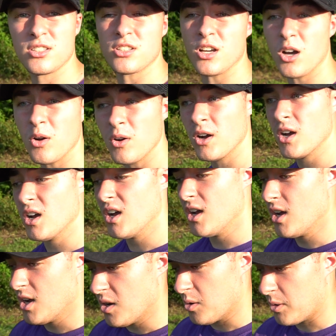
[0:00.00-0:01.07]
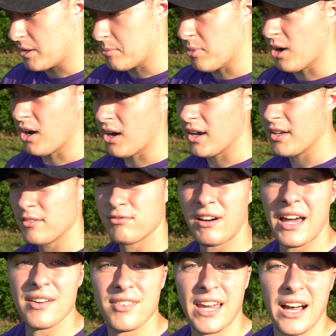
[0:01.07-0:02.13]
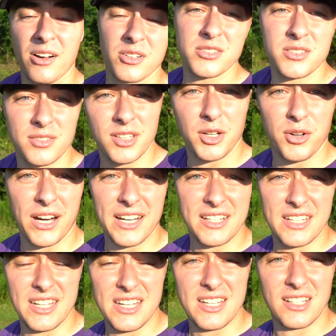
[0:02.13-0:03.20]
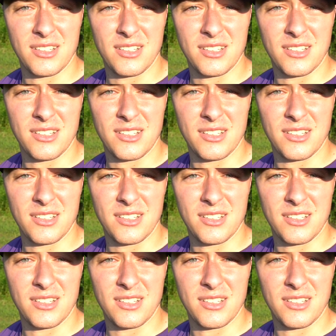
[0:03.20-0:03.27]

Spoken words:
So we bought 5 gallons of the Crank D,